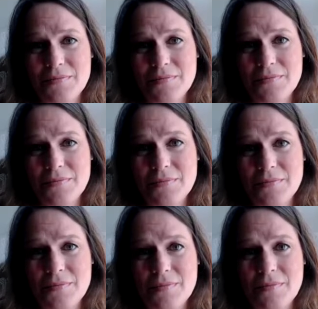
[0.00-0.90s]

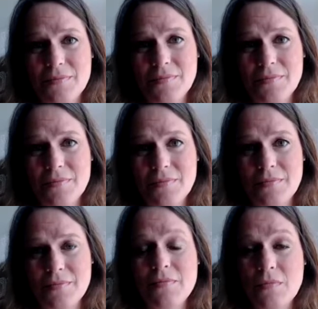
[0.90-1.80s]

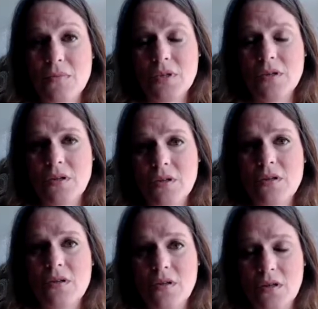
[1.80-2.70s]

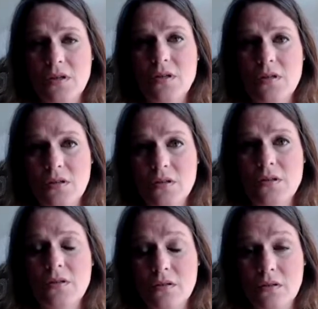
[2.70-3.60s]

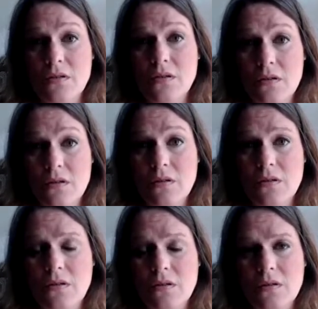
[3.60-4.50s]

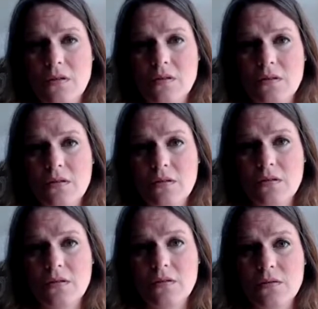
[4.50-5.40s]

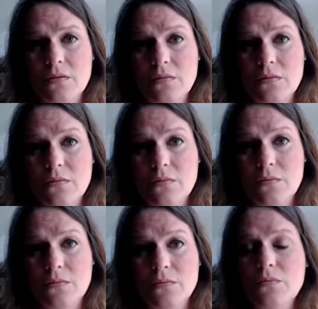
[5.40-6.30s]

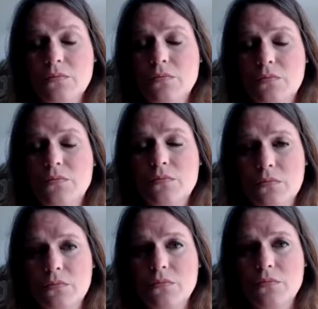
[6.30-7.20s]

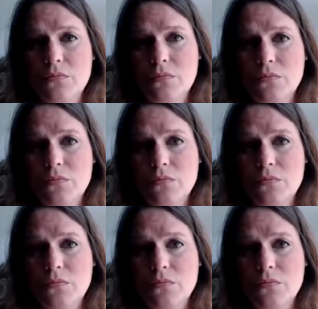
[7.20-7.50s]
(not speaking)